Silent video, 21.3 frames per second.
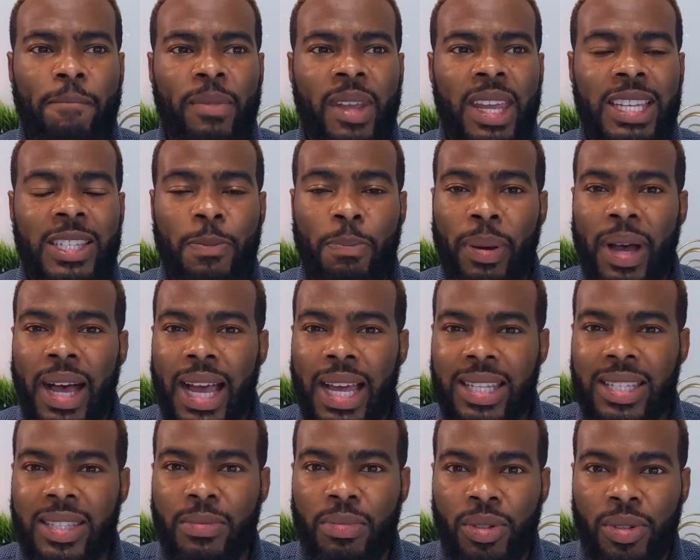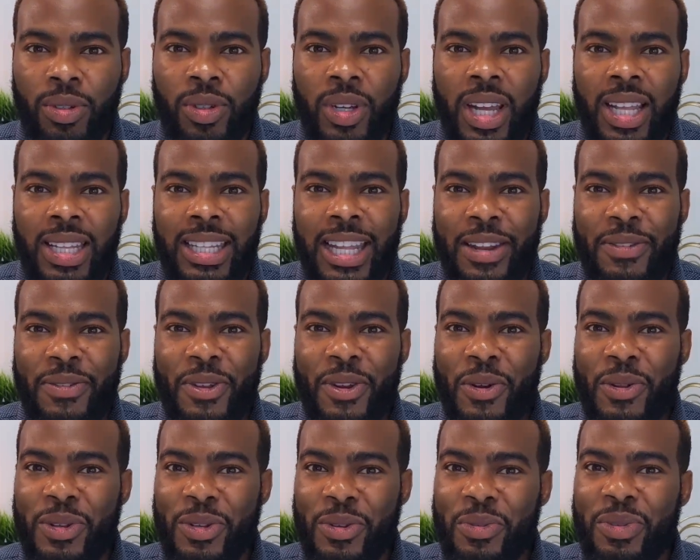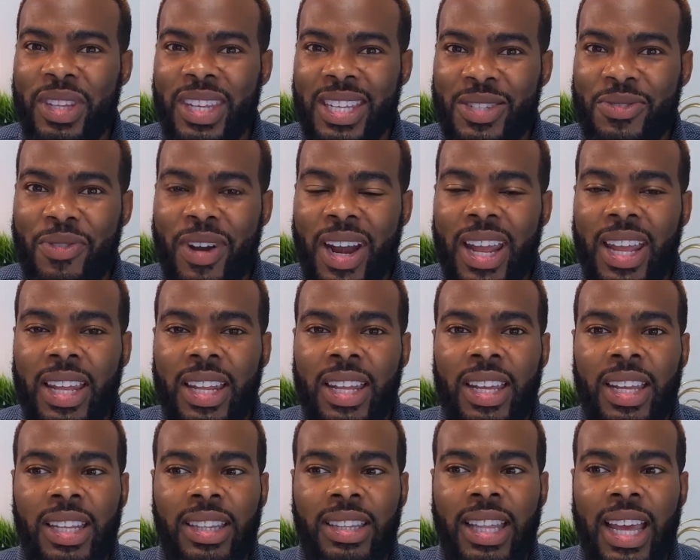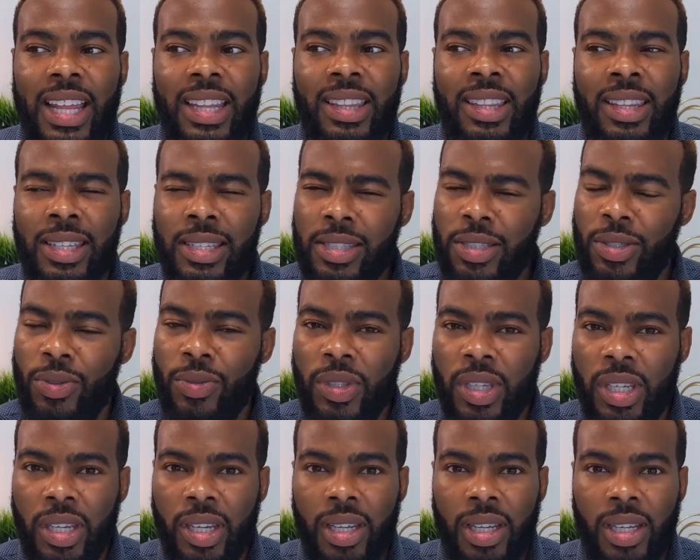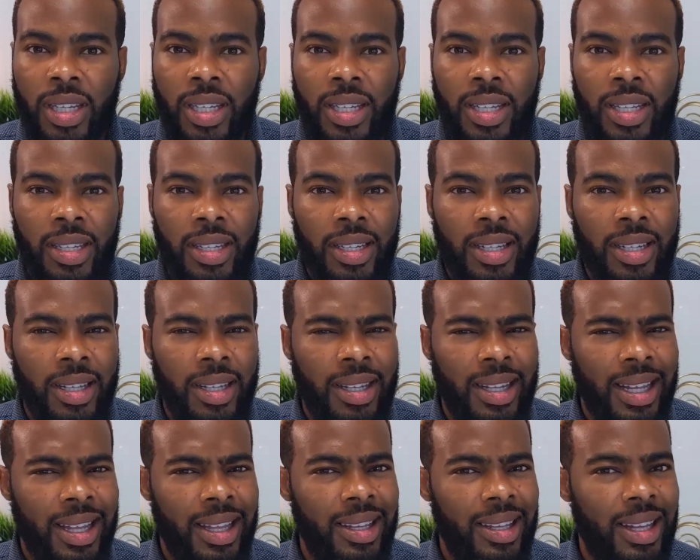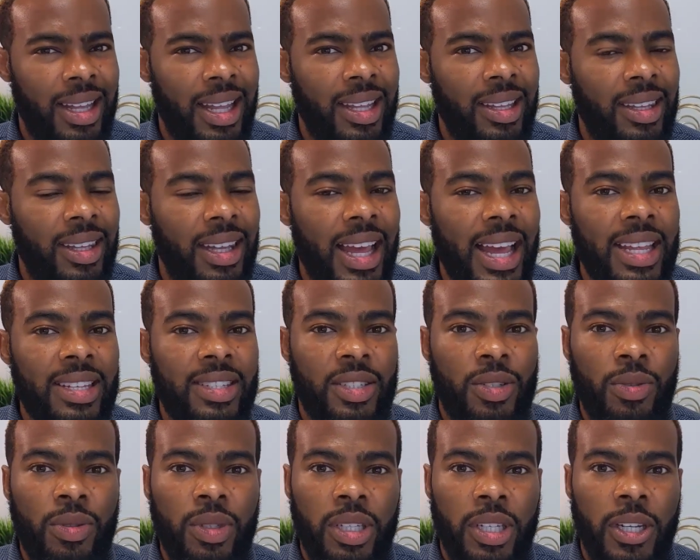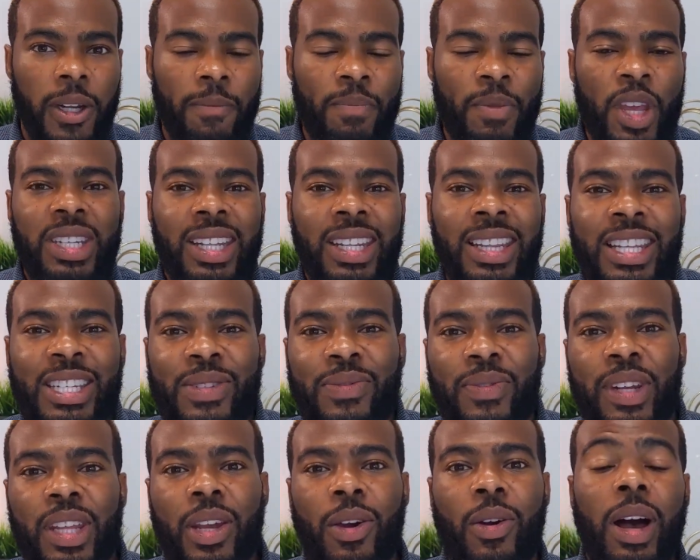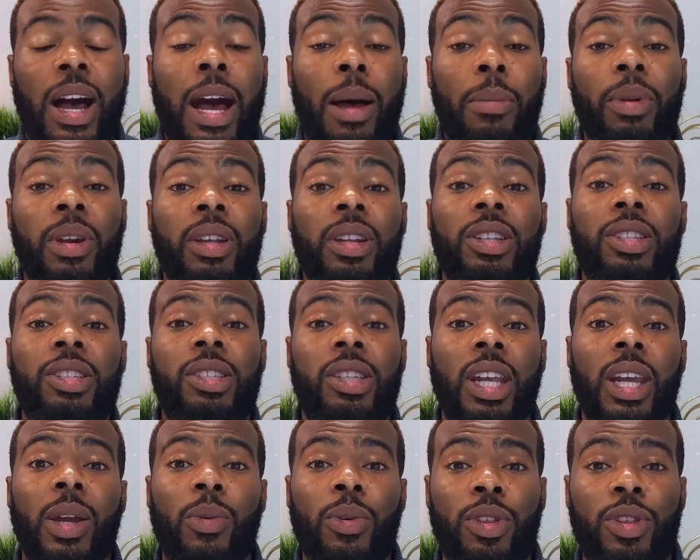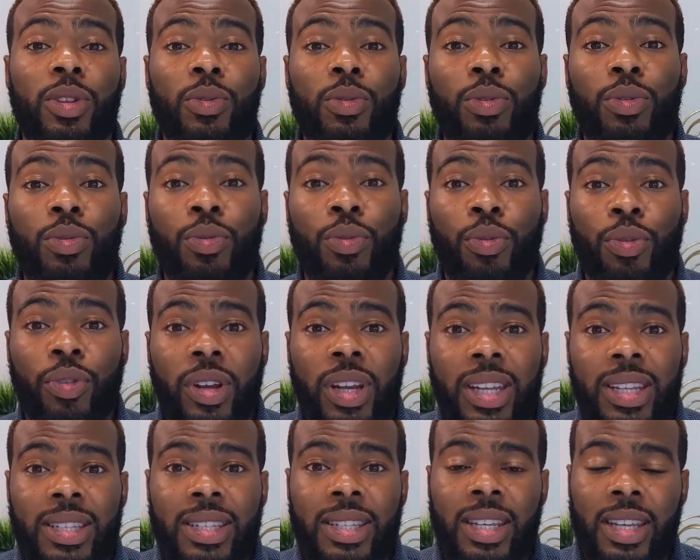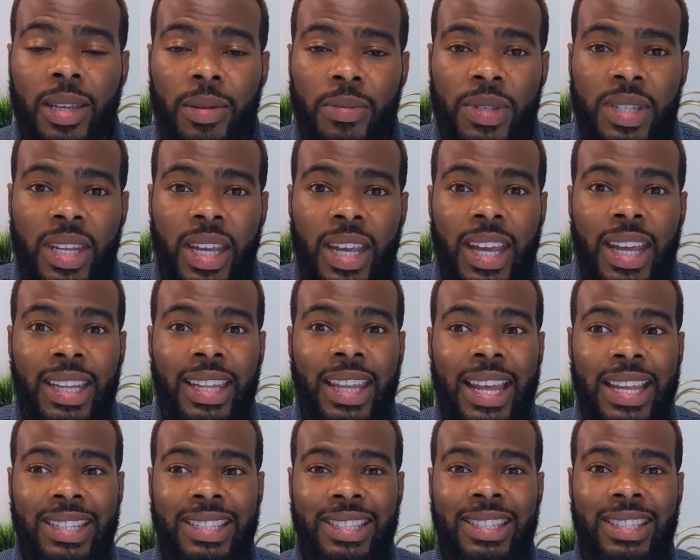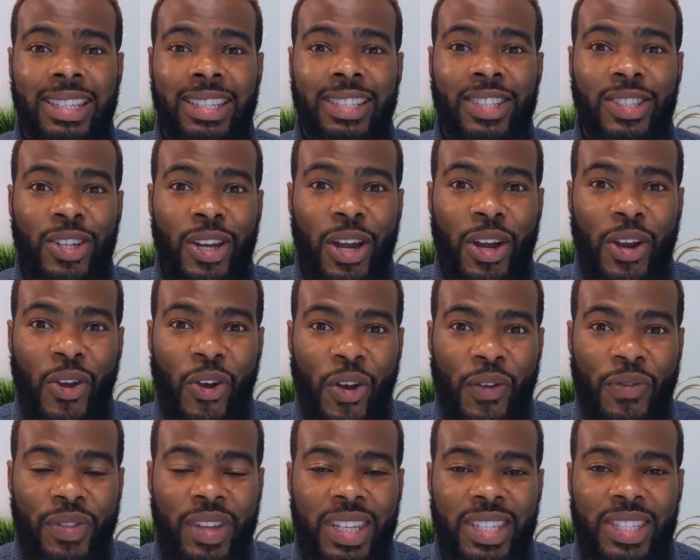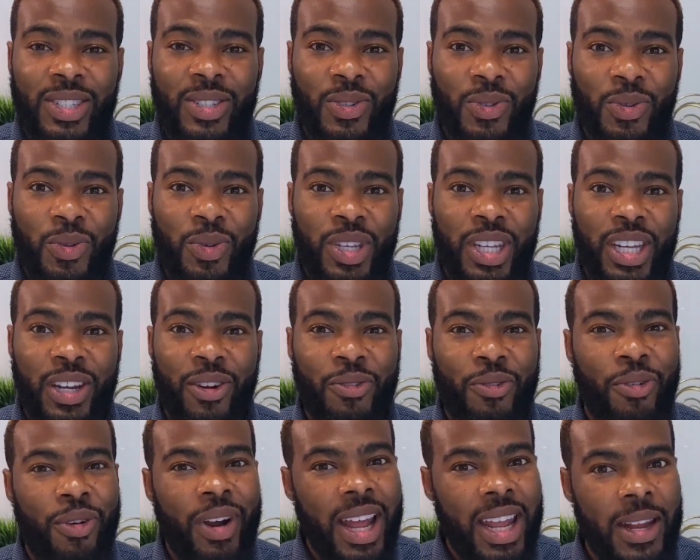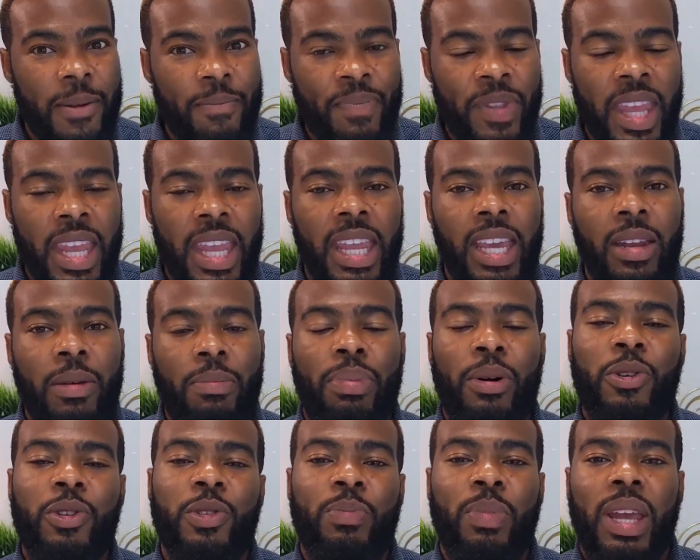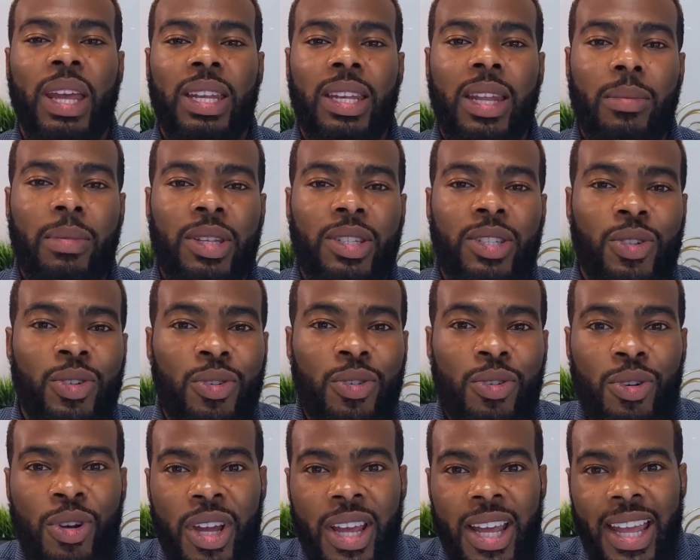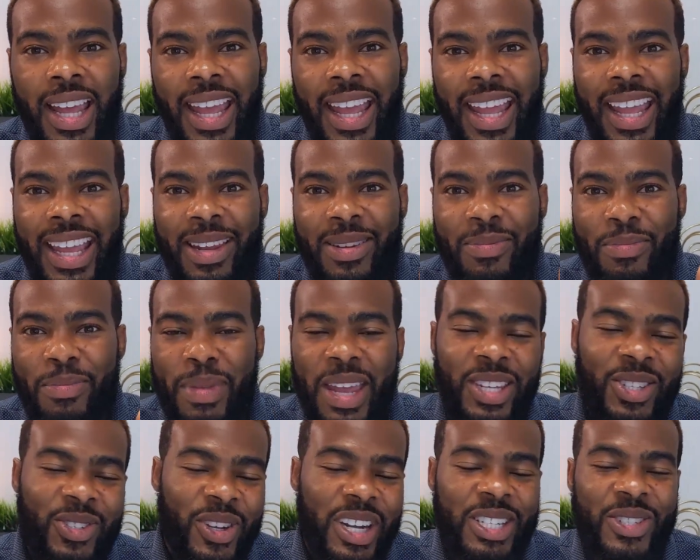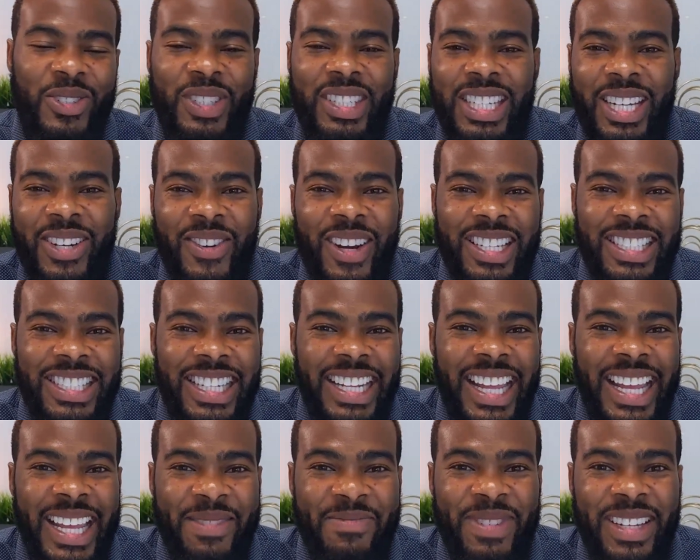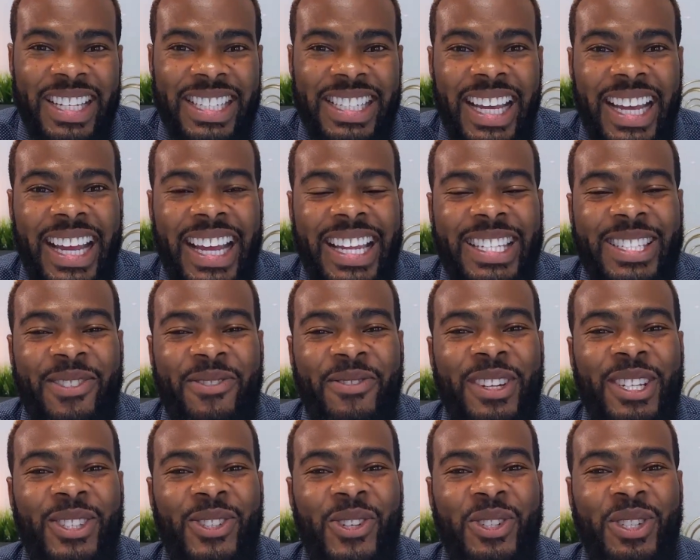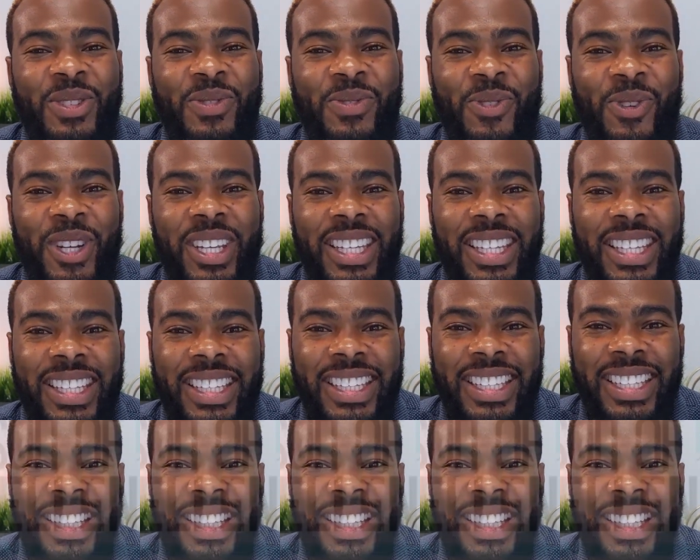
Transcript: it's possible that if you don't do things right, that this school year could look a lot like last school year. In this video, I'm going to share with you three tips that to start off this school year right in a post-pandemic school. And make sure that you stick around to the end because I got some resources for you.